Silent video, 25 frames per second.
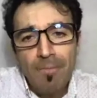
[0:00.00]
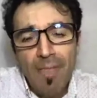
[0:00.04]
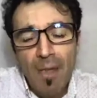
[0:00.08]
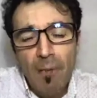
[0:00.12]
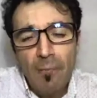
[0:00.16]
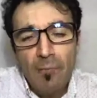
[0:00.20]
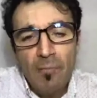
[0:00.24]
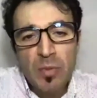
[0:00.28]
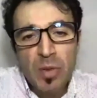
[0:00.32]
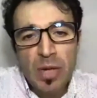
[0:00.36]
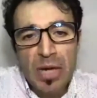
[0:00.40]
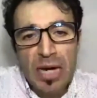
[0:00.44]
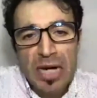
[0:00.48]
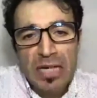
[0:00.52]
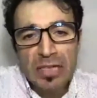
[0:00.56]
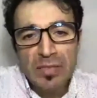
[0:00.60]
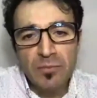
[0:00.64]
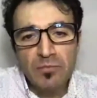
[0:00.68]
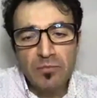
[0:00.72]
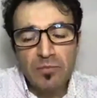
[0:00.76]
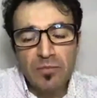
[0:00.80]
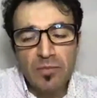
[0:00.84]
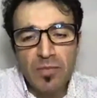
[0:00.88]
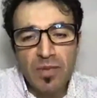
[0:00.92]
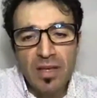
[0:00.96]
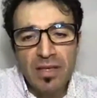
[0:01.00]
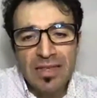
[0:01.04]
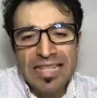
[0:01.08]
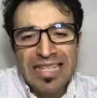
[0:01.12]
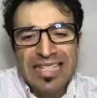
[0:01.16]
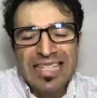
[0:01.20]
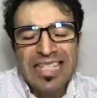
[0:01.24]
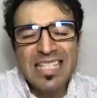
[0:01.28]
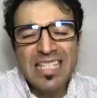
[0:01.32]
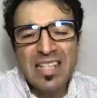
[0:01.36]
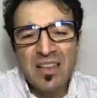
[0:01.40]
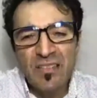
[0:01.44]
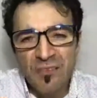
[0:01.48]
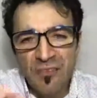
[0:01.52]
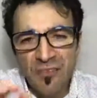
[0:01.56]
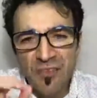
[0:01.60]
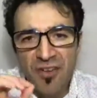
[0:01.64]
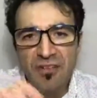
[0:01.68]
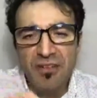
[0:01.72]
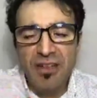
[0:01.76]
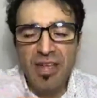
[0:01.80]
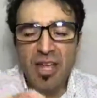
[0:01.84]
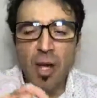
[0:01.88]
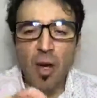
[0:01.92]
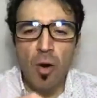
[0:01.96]
But this is a
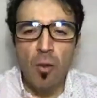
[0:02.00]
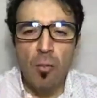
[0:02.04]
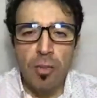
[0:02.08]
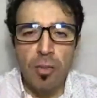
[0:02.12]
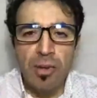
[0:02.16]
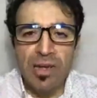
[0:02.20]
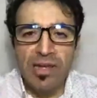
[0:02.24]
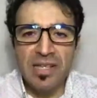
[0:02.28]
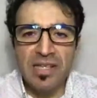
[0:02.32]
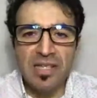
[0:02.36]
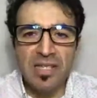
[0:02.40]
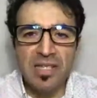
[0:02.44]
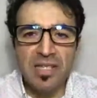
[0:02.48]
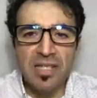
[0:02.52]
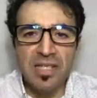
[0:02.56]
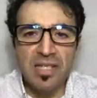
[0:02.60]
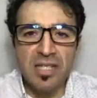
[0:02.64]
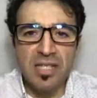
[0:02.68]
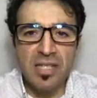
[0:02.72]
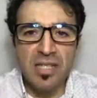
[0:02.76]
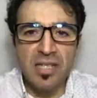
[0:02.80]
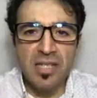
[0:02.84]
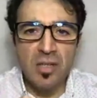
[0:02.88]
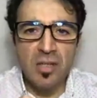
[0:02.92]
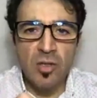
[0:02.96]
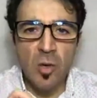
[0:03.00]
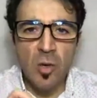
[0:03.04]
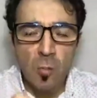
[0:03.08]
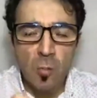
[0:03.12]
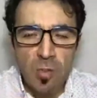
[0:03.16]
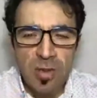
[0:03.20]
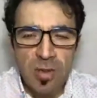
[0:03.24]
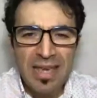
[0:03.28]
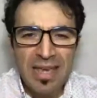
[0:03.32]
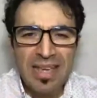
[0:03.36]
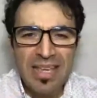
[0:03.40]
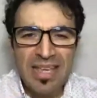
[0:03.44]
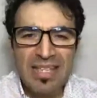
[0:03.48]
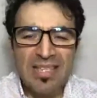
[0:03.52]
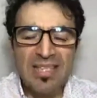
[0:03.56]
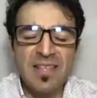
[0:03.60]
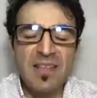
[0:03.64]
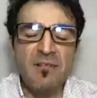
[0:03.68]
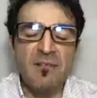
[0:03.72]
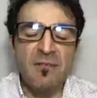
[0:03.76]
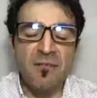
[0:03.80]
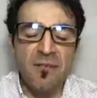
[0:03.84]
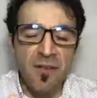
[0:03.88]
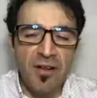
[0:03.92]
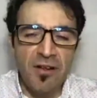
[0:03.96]
very complex topic. It's a
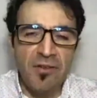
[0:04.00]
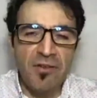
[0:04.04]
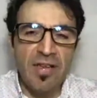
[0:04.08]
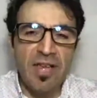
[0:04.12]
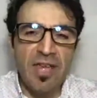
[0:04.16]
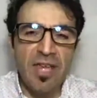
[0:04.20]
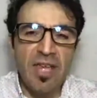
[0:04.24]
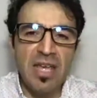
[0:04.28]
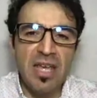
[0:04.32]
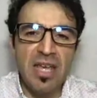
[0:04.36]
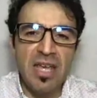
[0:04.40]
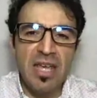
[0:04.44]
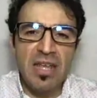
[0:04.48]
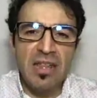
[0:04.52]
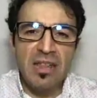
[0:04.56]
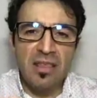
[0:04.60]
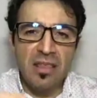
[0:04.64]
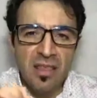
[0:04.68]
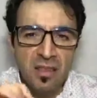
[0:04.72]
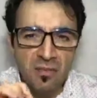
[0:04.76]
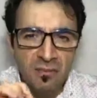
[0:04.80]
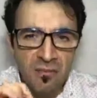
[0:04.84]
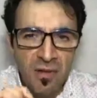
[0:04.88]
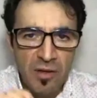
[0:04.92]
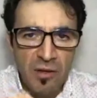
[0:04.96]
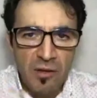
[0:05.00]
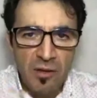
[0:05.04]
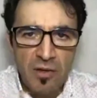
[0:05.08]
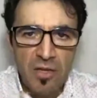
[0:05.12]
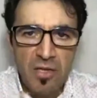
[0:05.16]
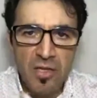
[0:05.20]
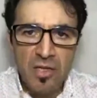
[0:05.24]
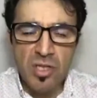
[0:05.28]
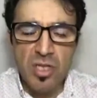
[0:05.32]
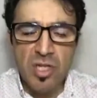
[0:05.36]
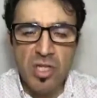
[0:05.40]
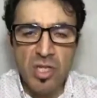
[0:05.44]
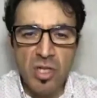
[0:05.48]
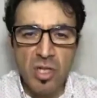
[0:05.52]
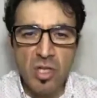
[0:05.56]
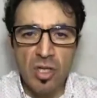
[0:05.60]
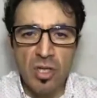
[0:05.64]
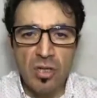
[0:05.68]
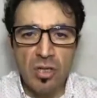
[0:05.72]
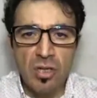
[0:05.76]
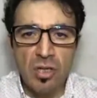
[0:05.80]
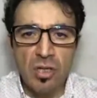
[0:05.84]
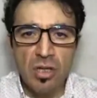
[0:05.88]
very difficult decision.